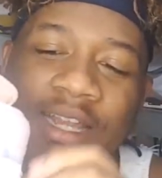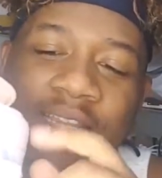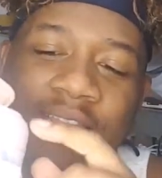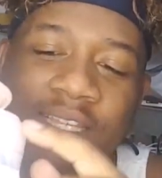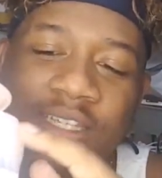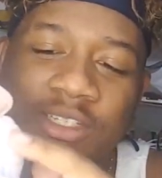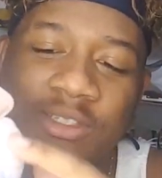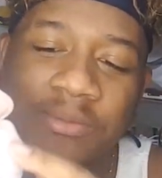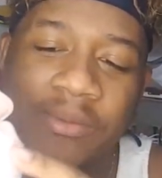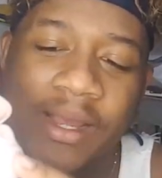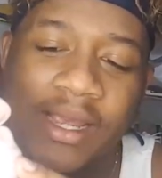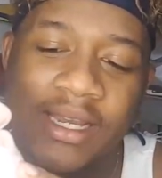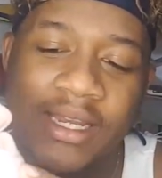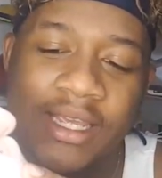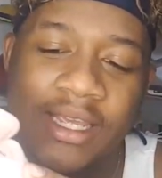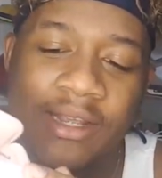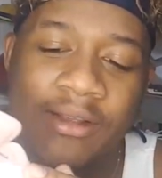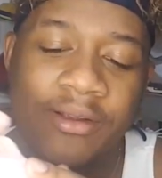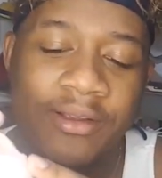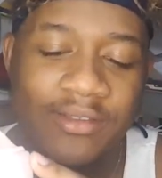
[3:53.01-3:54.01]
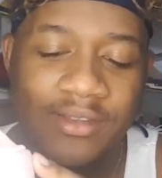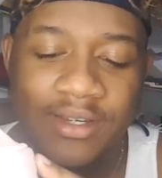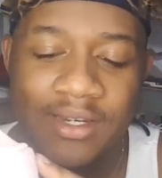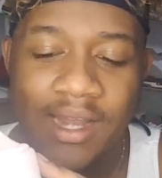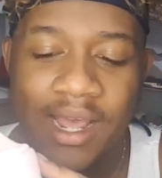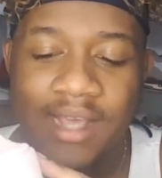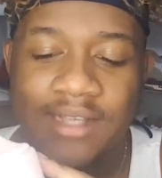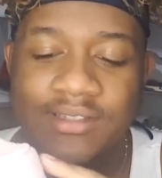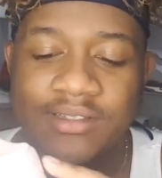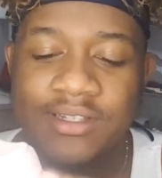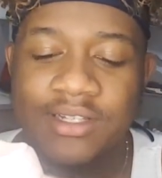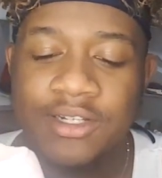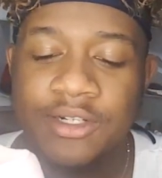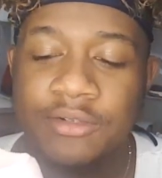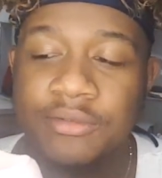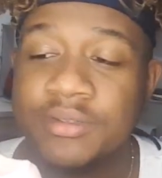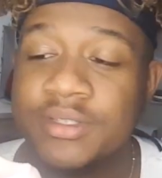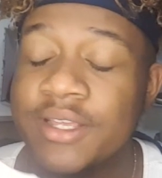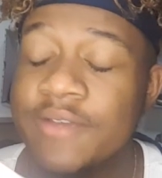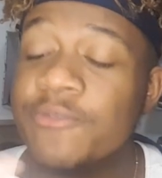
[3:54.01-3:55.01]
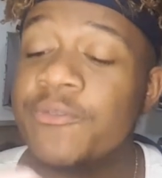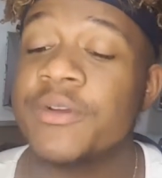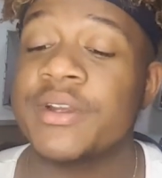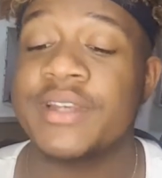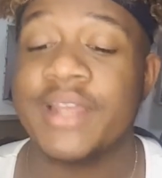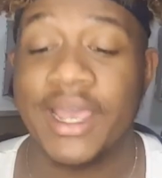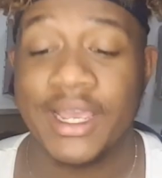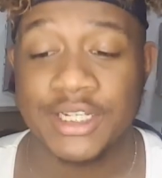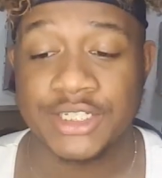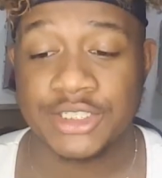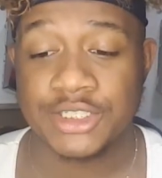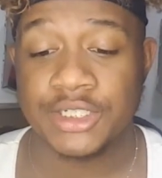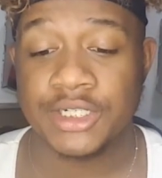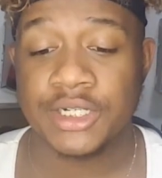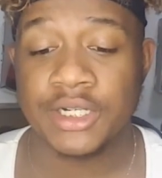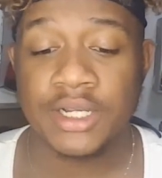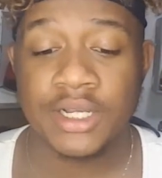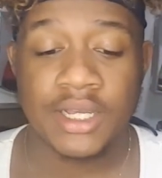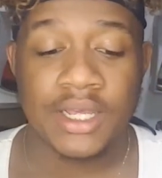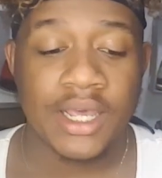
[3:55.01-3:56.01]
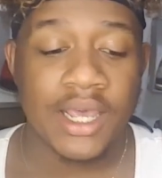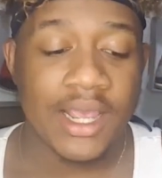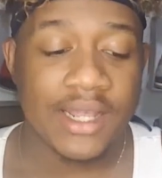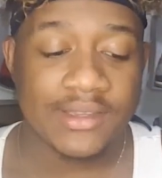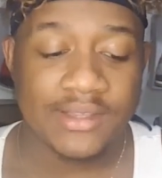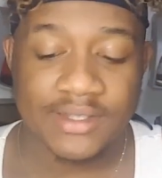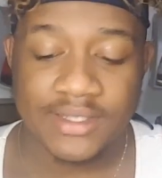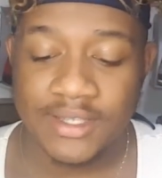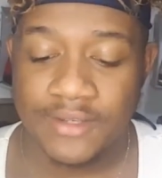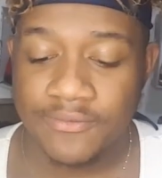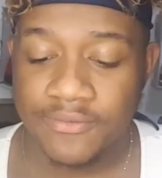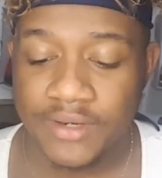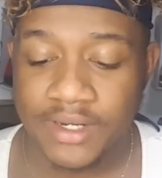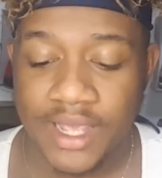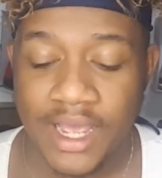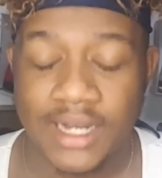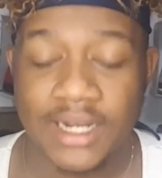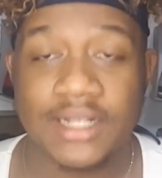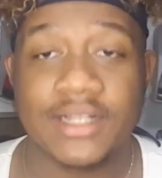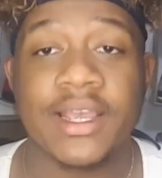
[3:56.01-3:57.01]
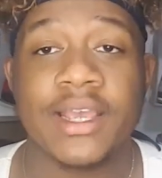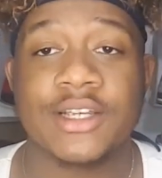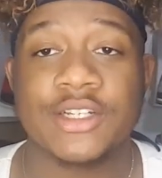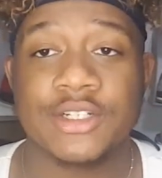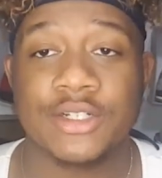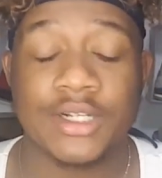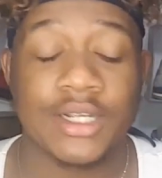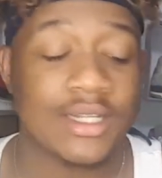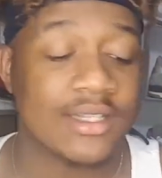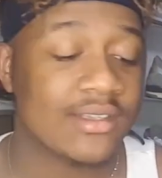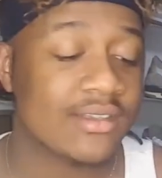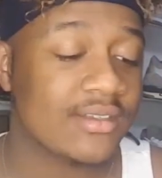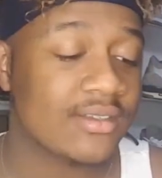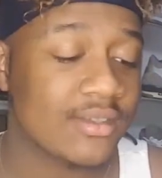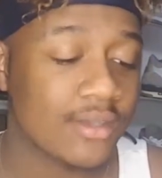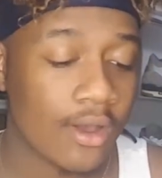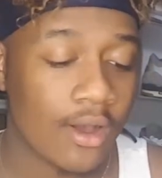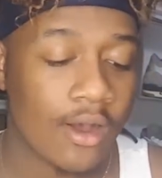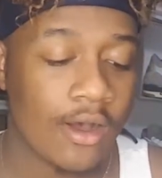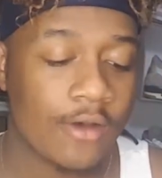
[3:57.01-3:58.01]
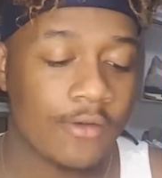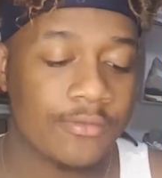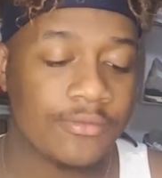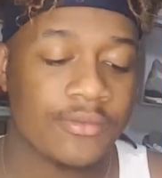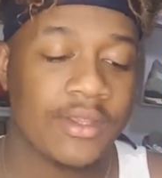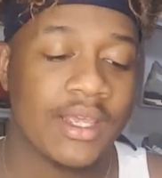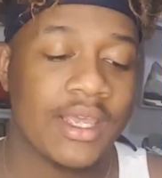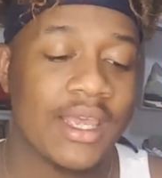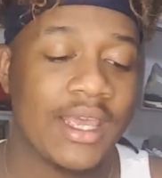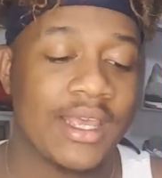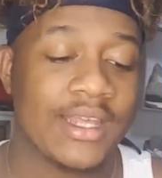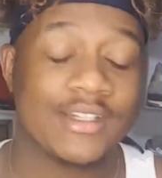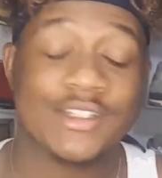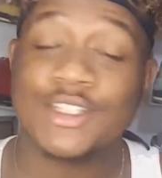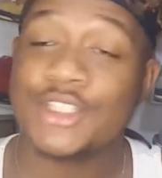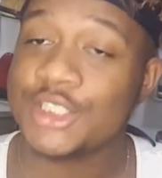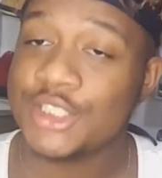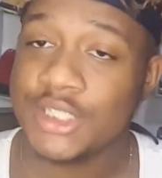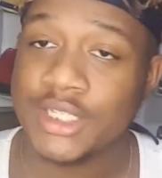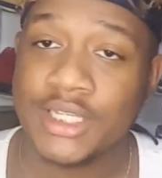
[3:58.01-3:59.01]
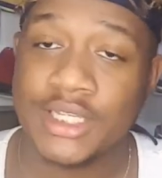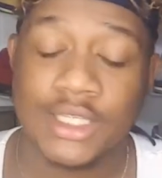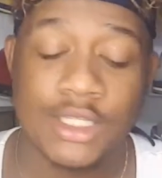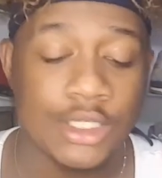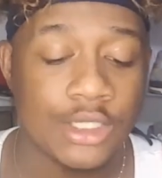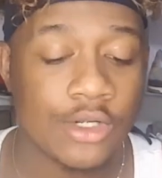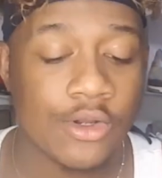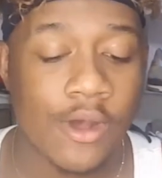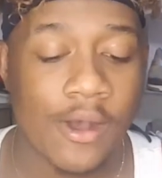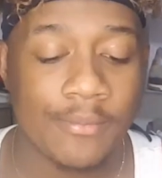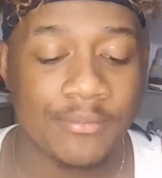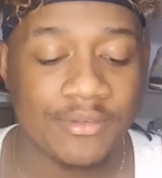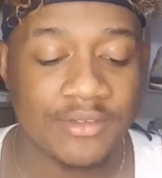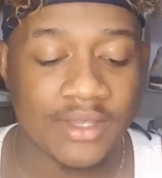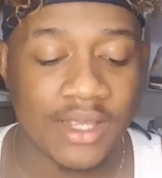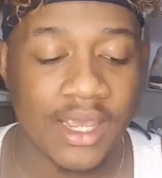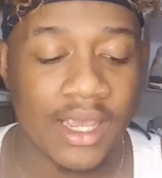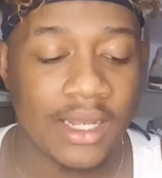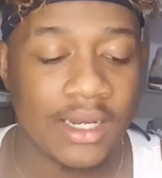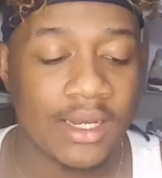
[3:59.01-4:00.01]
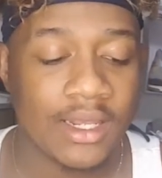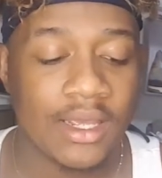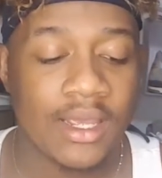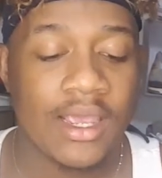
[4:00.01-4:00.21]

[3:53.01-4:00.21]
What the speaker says: This right here is a nice little different texture. It's a different kind of texture. It's soft, it's chic, you know what I'm saying?